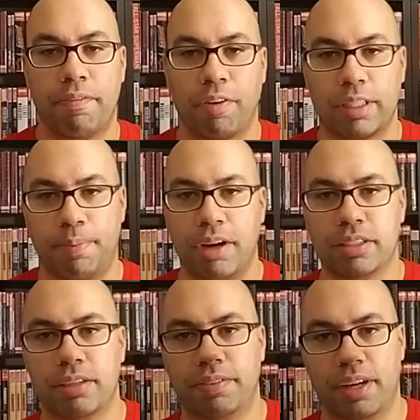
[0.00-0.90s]
first
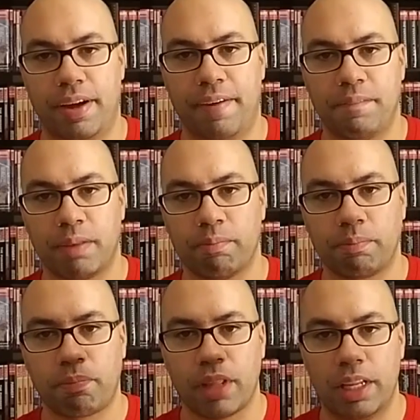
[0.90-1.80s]
appearance of
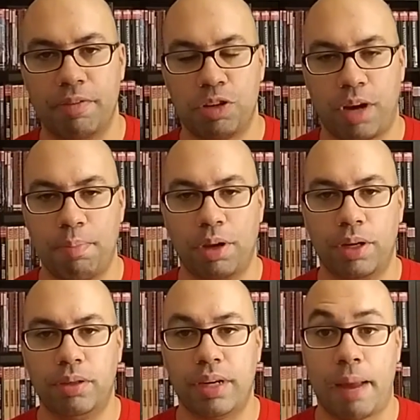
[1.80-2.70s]
Living
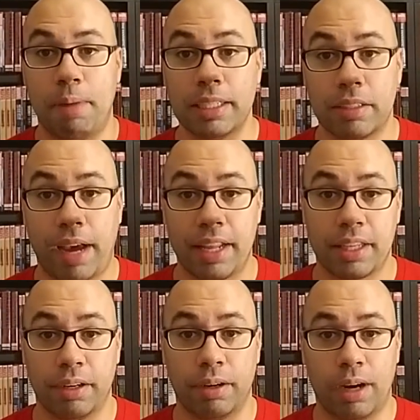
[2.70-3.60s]
Tribunal. And I'm also out
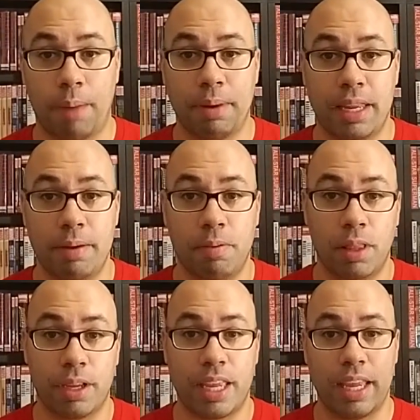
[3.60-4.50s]
there, I'll be
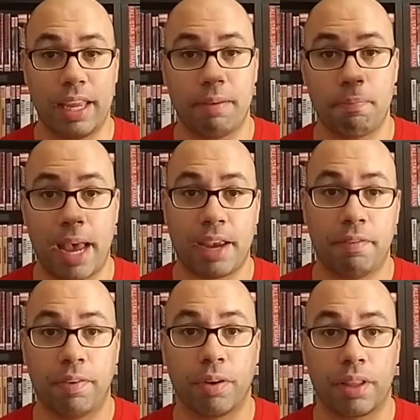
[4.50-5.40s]
looking back
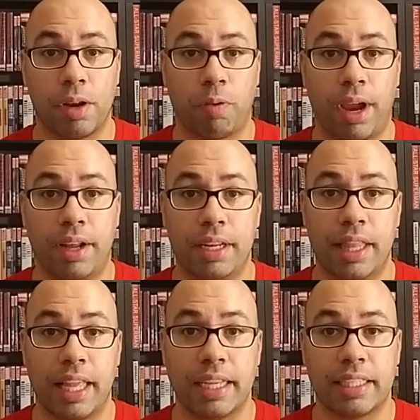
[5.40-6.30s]
and forth and around
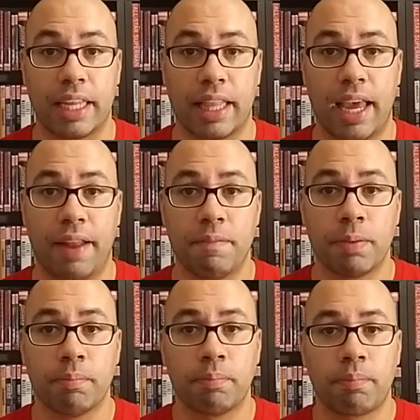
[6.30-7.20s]
and things like that.
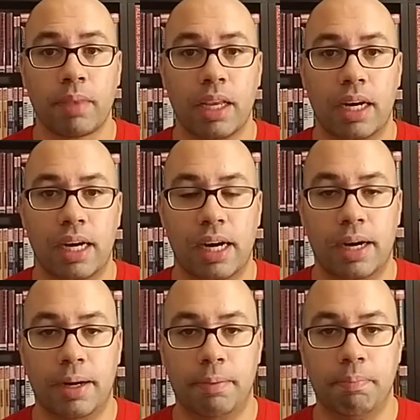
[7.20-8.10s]

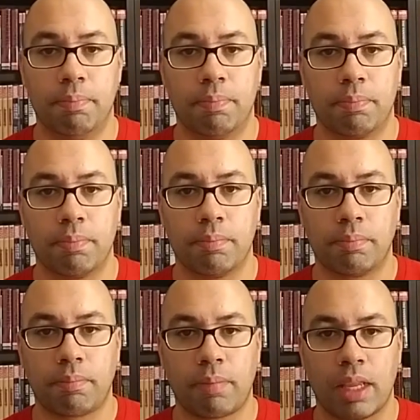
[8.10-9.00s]
I
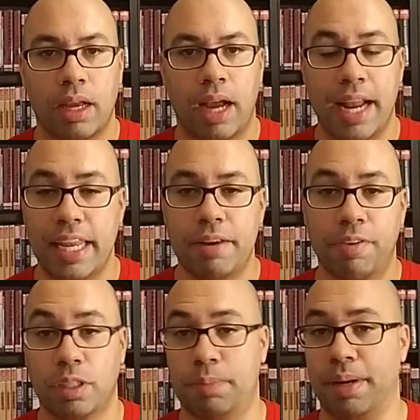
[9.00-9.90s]
need a
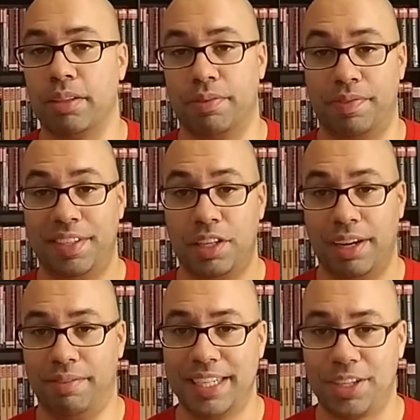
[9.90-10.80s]
first appearance
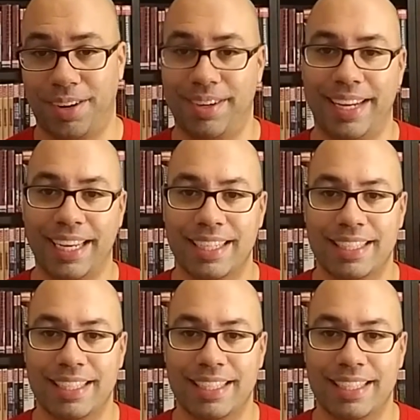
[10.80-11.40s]
of Eternity,